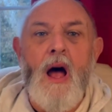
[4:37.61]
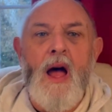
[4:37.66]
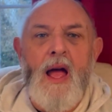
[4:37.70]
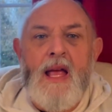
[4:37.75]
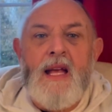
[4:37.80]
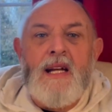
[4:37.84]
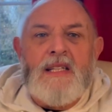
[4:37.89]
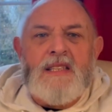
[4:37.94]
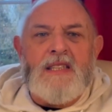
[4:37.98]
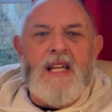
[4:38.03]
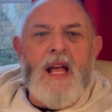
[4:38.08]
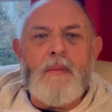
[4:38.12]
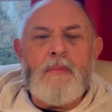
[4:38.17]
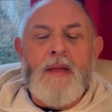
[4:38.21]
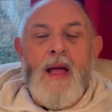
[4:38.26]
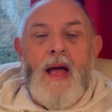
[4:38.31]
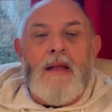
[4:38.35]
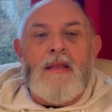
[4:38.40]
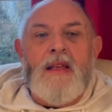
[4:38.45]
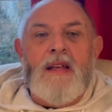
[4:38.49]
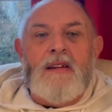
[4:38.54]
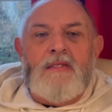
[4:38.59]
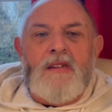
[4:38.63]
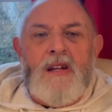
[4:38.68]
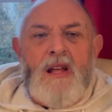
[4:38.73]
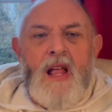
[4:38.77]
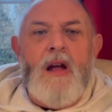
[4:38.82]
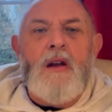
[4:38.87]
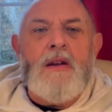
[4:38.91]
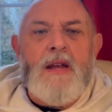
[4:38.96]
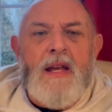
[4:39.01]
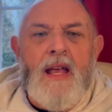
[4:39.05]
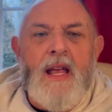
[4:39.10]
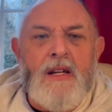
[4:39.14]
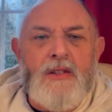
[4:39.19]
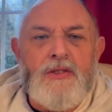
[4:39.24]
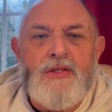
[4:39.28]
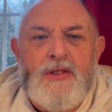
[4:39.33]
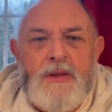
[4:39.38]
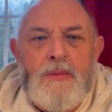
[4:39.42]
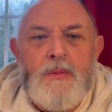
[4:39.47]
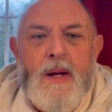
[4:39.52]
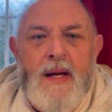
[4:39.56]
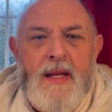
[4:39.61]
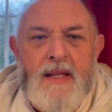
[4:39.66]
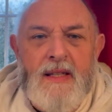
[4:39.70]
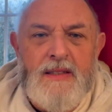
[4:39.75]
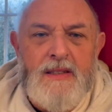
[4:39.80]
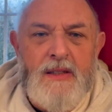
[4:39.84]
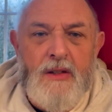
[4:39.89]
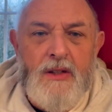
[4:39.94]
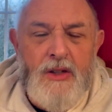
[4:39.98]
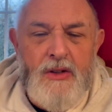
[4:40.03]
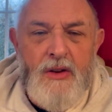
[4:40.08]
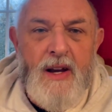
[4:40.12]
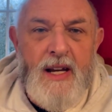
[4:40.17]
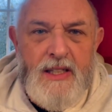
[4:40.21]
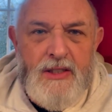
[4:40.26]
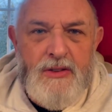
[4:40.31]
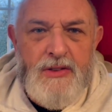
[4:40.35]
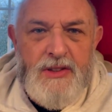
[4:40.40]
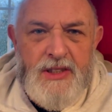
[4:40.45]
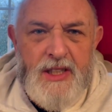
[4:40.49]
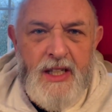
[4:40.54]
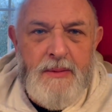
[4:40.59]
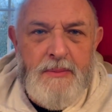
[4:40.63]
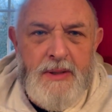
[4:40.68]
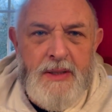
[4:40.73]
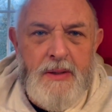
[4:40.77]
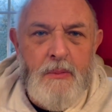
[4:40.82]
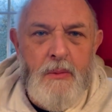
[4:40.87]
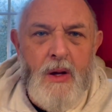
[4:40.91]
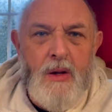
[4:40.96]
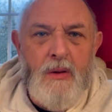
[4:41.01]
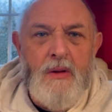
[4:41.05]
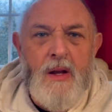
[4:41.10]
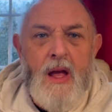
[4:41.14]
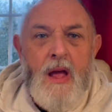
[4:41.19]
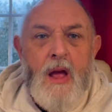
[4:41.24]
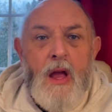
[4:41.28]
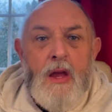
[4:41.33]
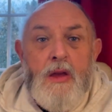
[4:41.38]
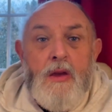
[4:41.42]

I accept that. And there are a load of countries where there's not the greatest regime in the world.